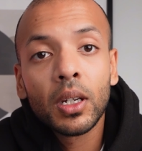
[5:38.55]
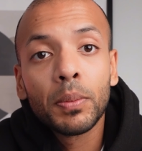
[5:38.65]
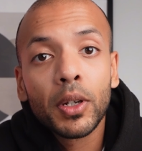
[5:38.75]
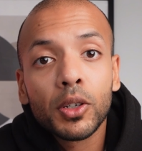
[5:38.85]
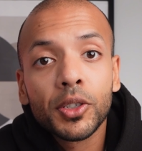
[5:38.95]

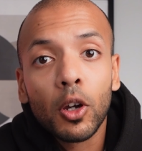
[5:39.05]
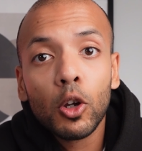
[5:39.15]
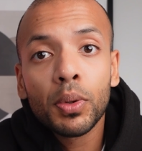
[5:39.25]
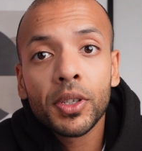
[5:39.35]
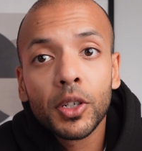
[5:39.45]
Because it
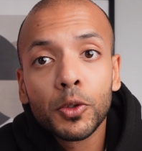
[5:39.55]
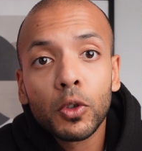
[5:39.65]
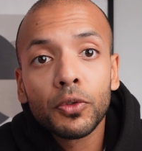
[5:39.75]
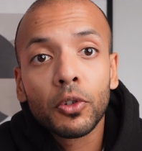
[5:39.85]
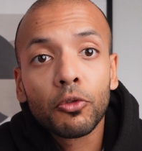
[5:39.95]
opens the door
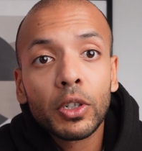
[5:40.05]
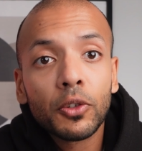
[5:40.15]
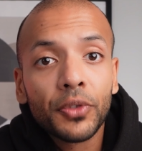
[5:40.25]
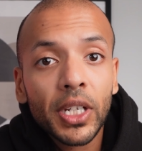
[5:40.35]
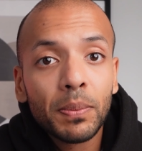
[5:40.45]
for real
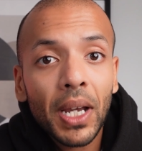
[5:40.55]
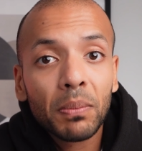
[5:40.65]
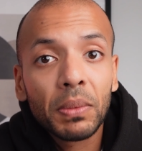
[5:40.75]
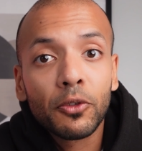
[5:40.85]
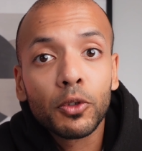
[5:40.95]
feedback
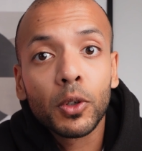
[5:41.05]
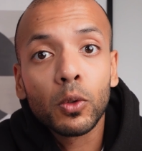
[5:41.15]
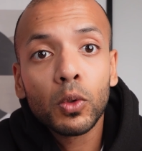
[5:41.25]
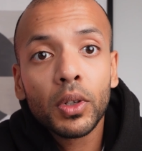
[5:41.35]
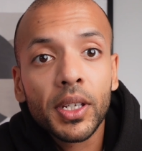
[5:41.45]
before the
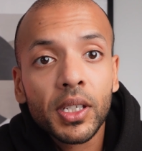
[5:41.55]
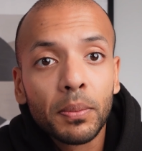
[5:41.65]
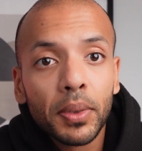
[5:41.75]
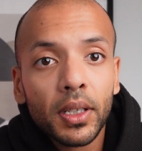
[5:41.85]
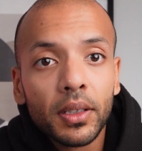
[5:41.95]
order is
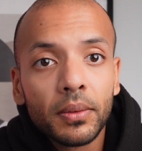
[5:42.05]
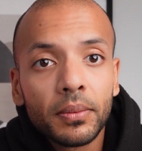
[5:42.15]
complete.